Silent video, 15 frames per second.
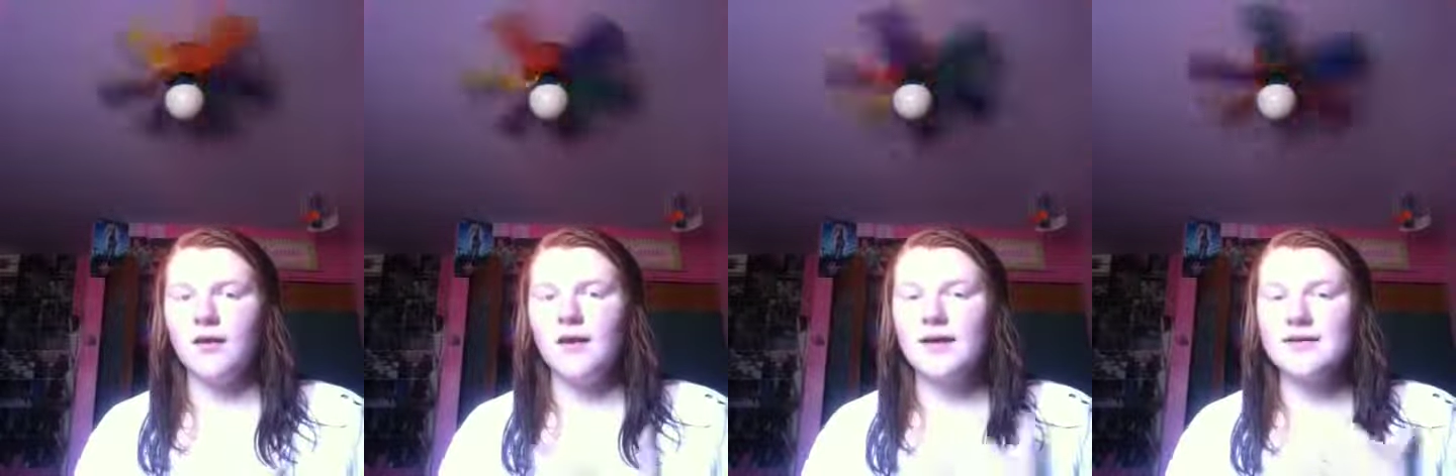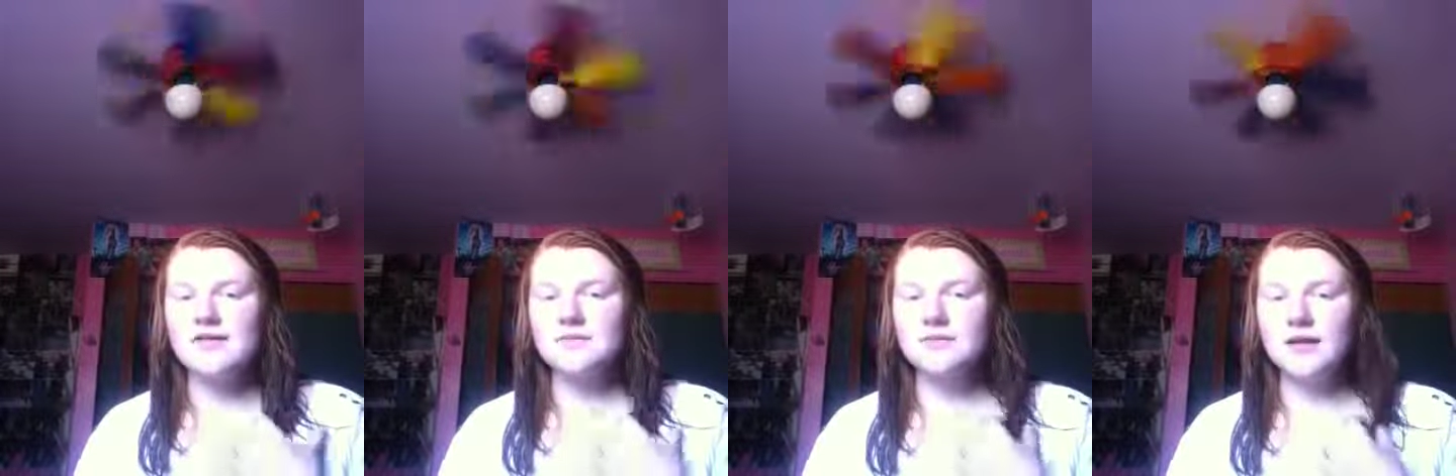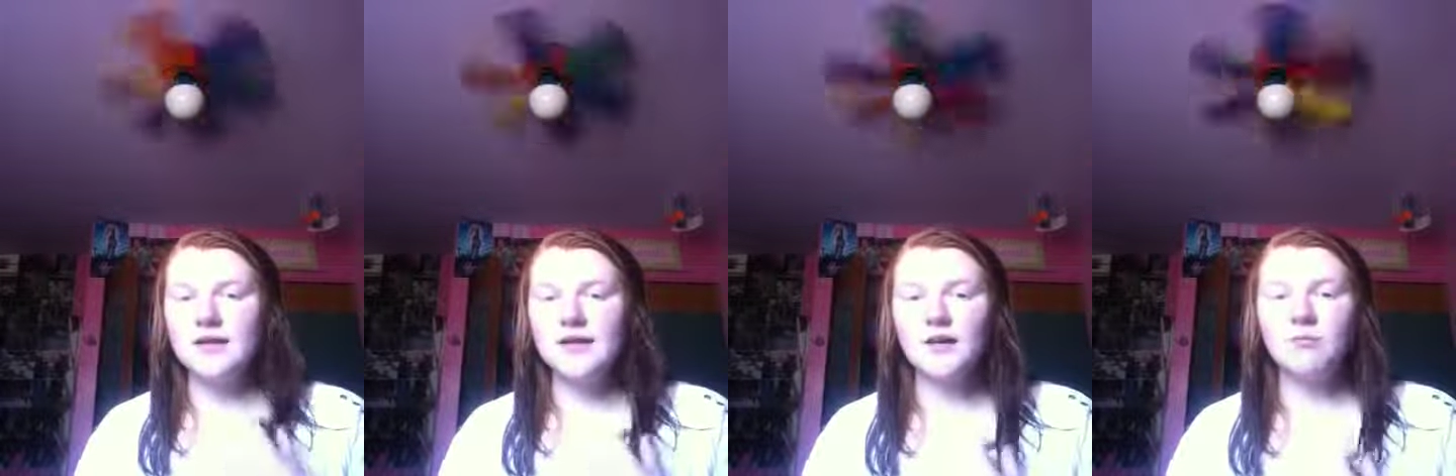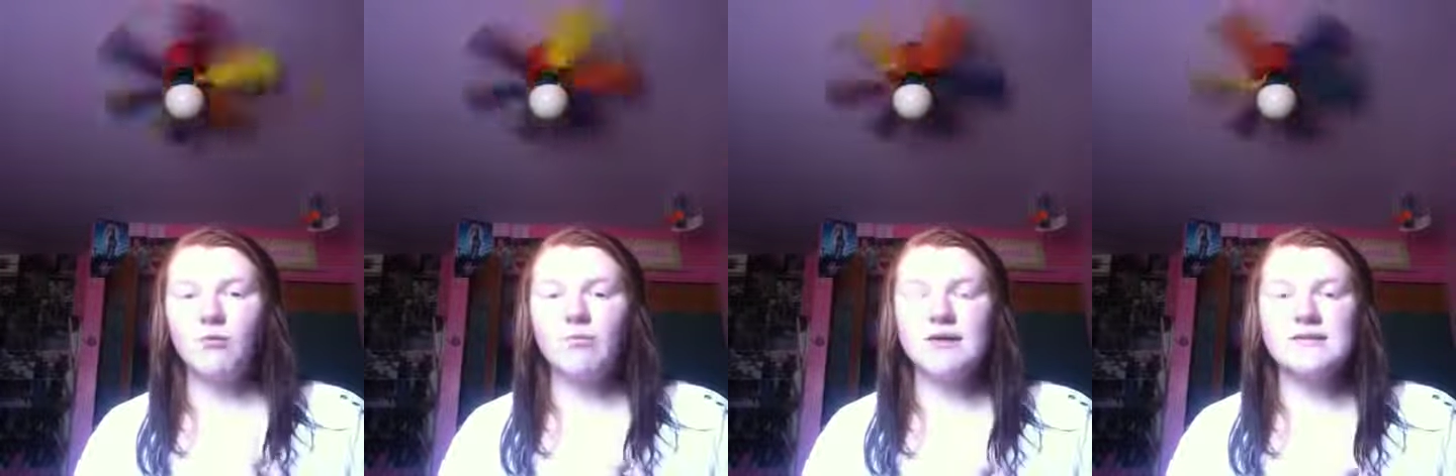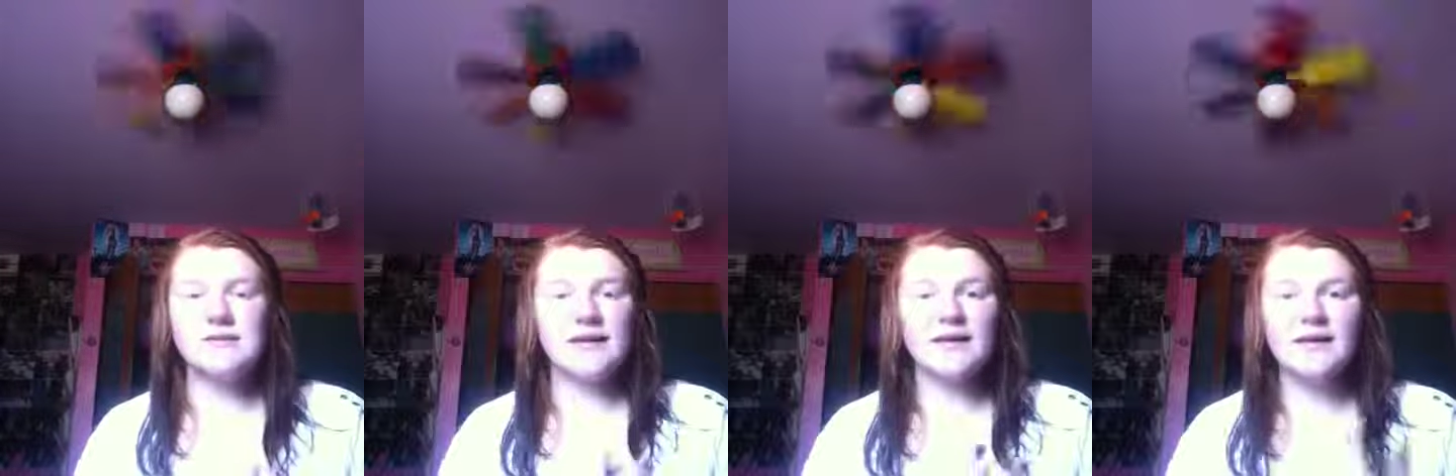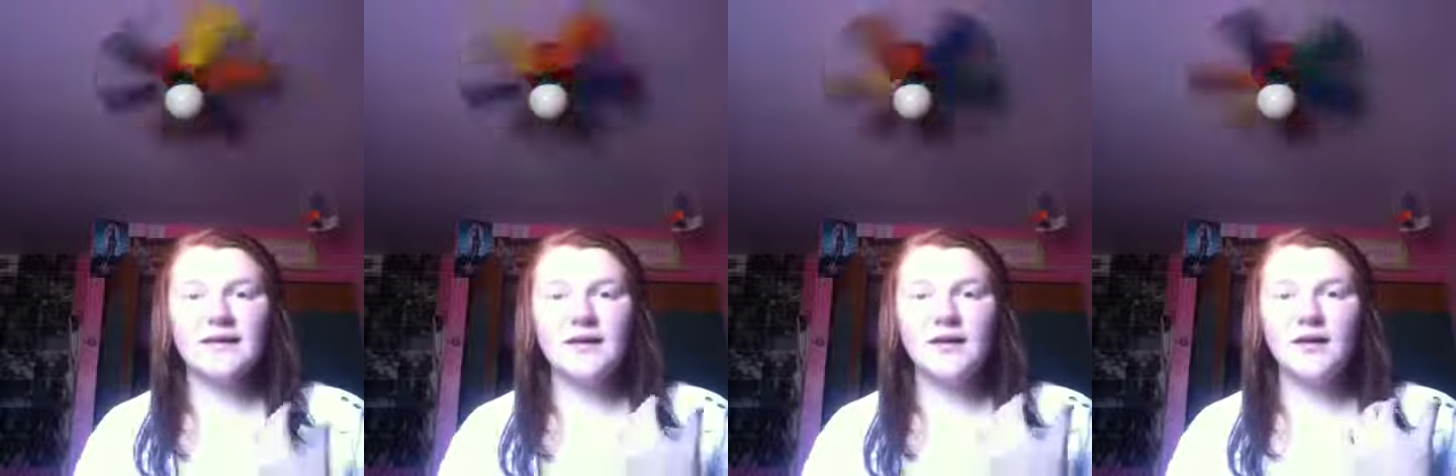and it's really terrible because I
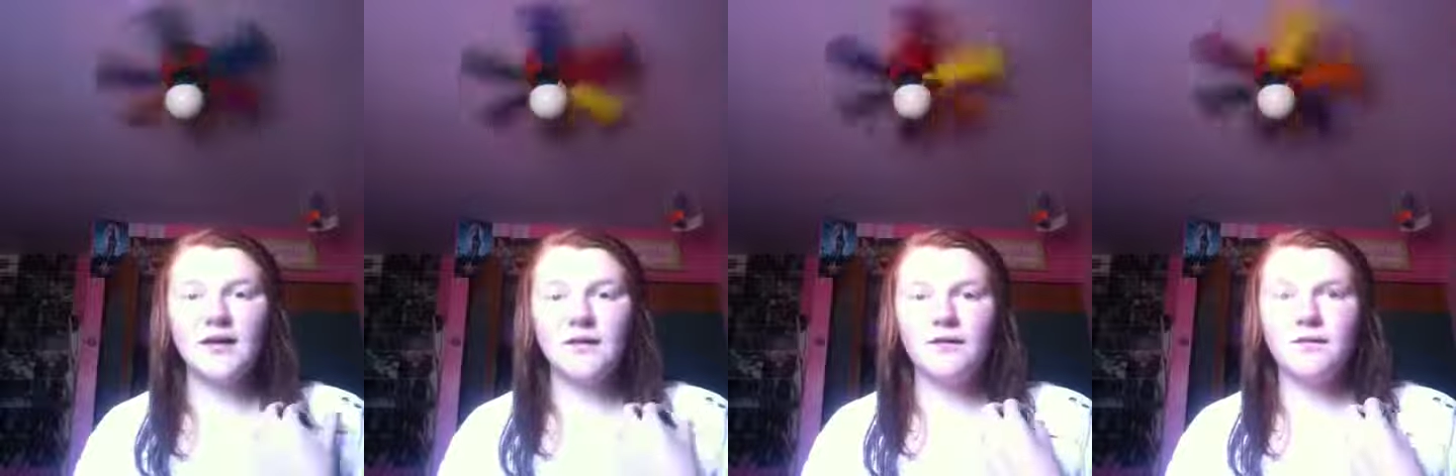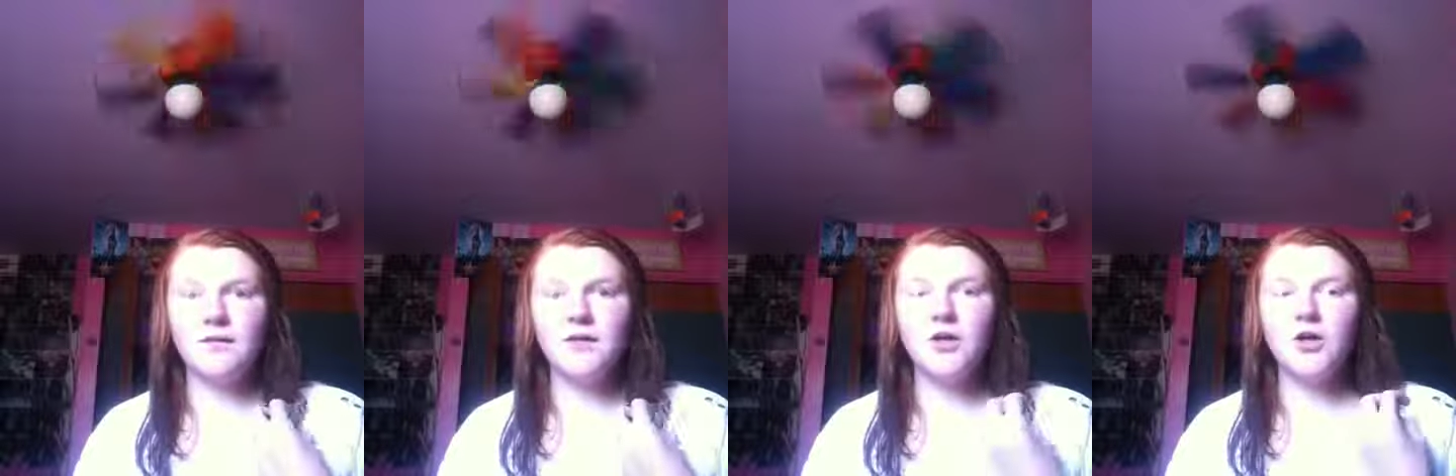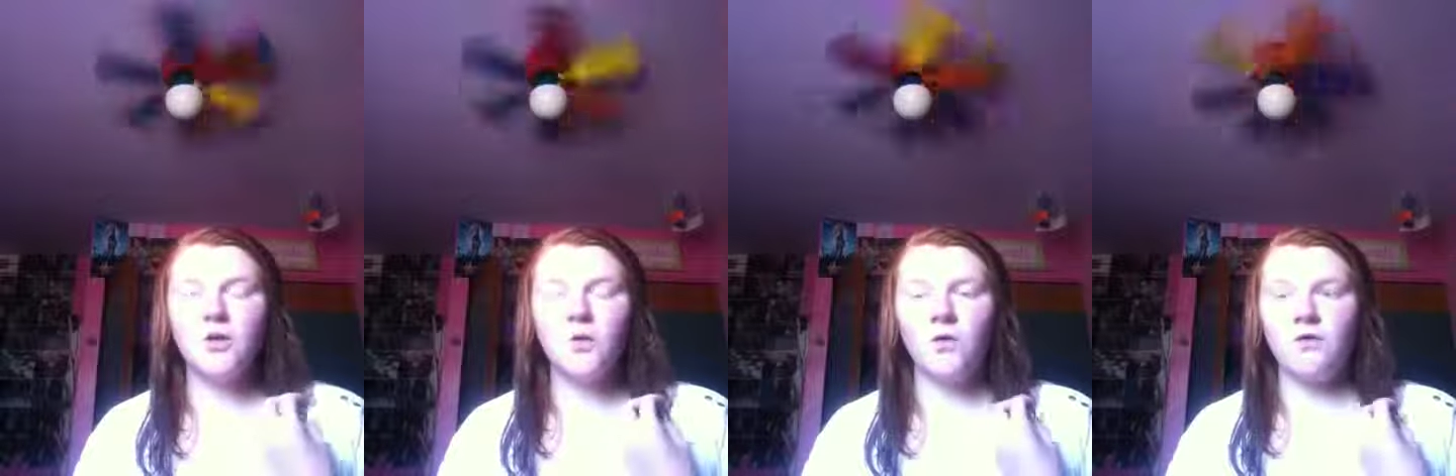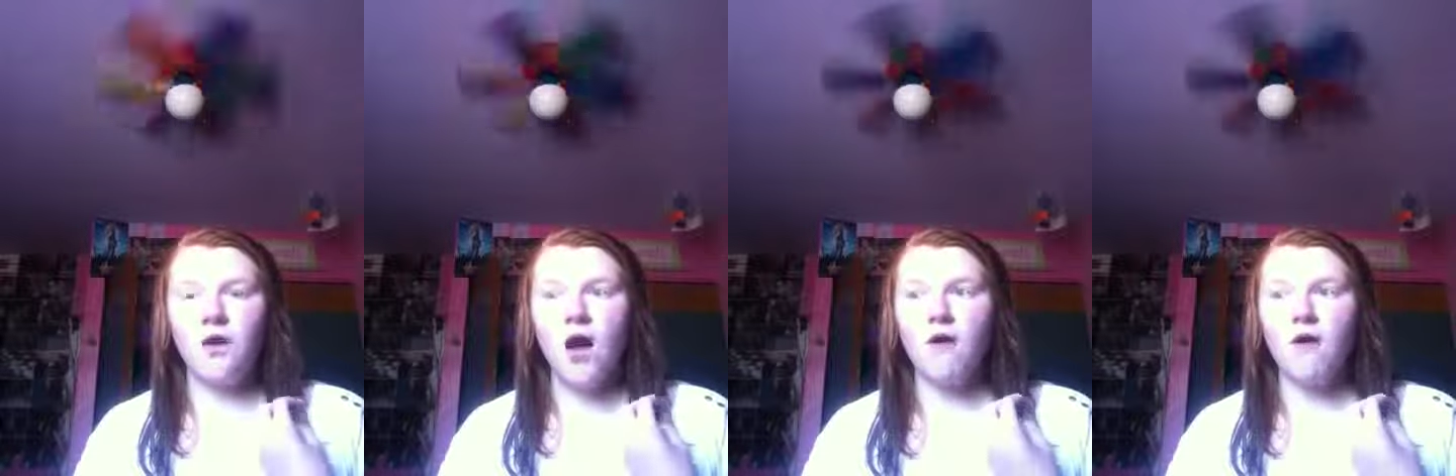can't, you know,